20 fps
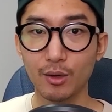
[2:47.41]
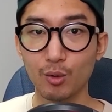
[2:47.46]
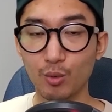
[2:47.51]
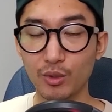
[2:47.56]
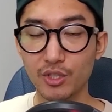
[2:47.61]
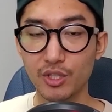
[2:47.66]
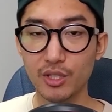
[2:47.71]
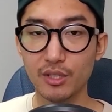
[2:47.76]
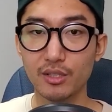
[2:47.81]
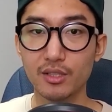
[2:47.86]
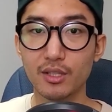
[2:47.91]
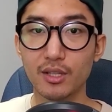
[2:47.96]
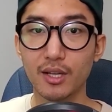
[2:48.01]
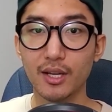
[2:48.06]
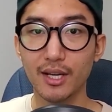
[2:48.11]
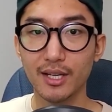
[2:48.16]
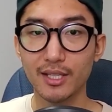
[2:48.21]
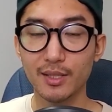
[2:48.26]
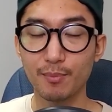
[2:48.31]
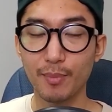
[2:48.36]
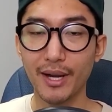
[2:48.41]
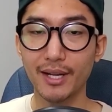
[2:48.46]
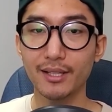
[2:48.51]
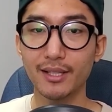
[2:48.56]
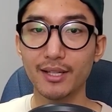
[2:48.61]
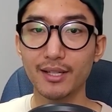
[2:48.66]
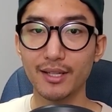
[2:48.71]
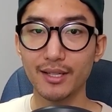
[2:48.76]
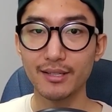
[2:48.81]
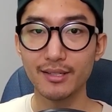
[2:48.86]
which is
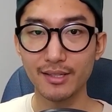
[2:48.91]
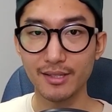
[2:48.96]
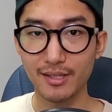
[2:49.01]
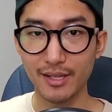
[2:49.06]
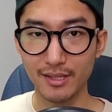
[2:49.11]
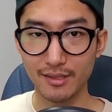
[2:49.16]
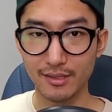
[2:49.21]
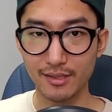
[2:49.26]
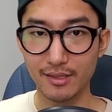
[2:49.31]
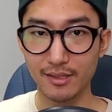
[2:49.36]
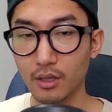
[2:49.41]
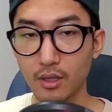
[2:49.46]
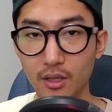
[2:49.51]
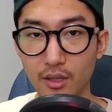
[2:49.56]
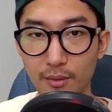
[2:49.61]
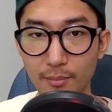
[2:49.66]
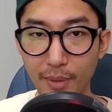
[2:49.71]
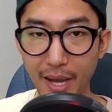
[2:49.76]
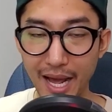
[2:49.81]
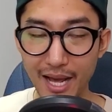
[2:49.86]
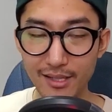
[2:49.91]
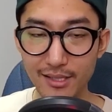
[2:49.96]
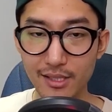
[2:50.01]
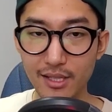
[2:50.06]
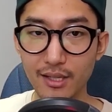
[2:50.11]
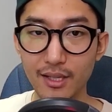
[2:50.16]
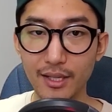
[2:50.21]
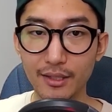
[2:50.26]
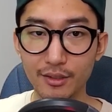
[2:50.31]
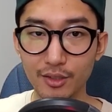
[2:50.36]
expected assist, the pass that
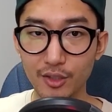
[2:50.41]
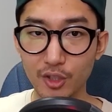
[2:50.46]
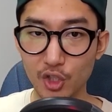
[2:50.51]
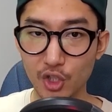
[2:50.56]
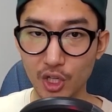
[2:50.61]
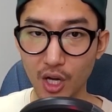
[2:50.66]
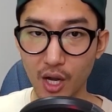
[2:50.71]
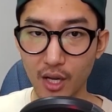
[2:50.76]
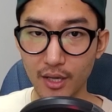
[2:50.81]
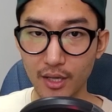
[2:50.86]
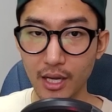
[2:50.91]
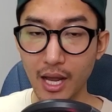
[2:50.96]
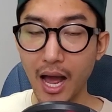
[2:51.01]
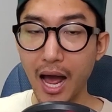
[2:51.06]
led to the shot.